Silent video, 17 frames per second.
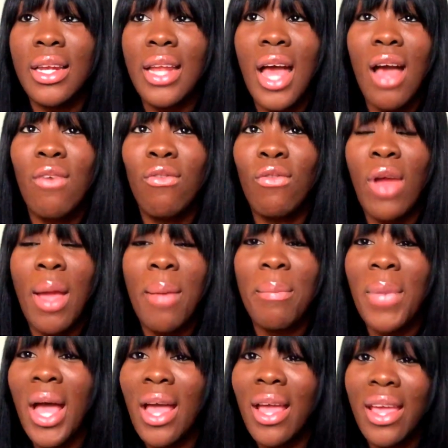not wrap
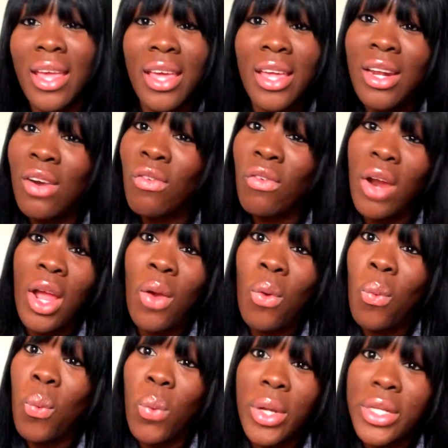my head
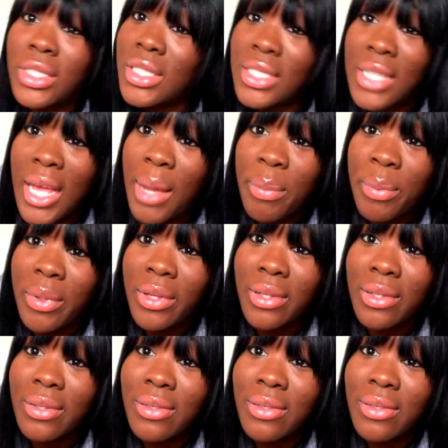around what just happened.